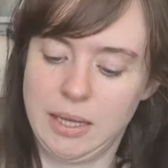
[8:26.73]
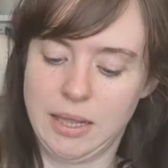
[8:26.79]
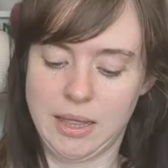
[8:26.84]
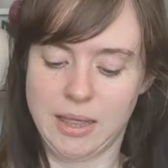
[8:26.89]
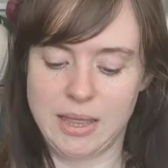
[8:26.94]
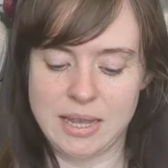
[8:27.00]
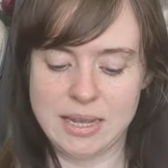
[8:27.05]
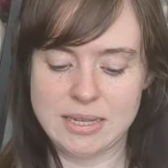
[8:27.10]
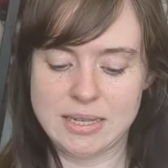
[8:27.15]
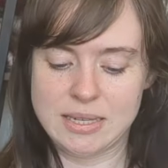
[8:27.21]

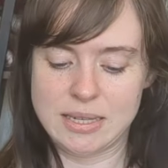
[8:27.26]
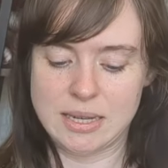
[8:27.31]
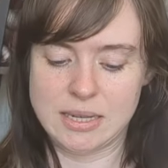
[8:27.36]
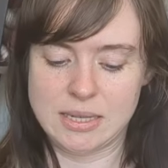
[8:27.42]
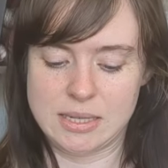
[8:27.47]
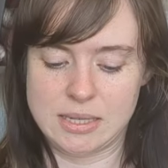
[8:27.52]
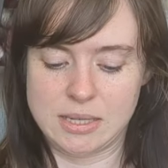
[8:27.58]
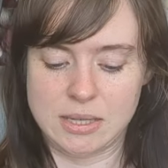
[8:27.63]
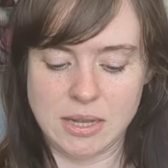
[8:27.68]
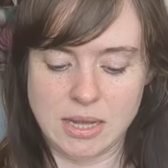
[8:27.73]
This
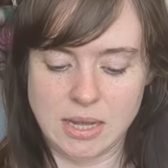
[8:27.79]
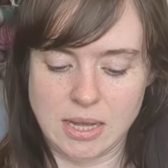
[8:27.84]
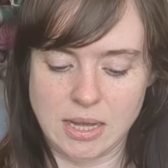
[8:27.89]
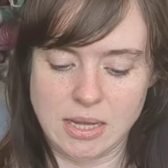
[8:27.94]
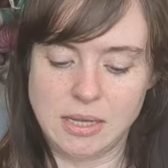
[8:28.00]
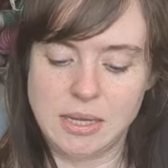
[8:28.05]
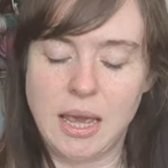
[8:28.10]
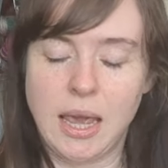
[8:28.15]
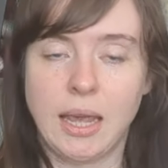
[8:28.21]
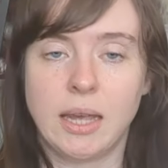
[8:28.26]
is
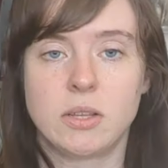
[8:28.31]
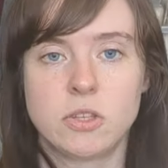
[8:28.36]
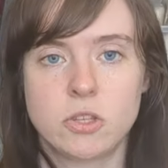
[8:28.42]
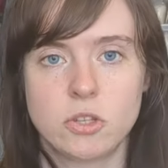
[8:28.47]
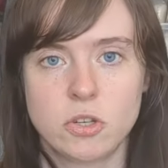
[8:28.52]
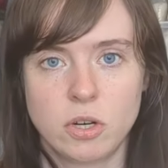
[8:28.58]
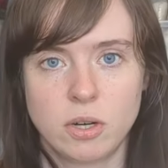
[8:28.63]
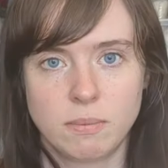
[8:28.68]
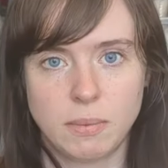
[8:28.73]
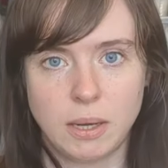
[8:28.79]
the
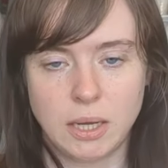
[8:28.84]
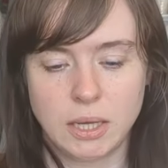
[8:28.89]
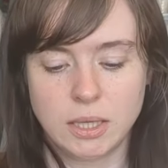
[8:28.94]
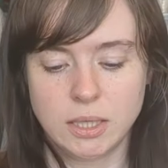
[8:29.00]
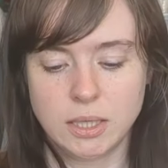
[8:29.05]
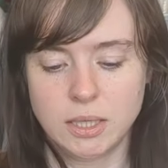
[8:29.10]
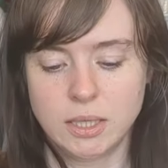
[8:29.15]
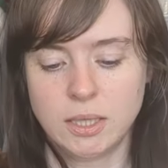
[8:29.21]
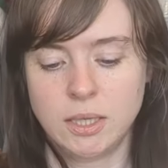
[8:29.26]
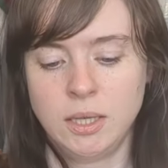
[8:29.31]
Cancer
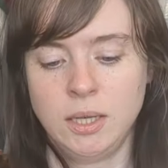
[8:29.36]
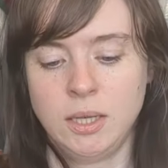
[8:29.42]
mug.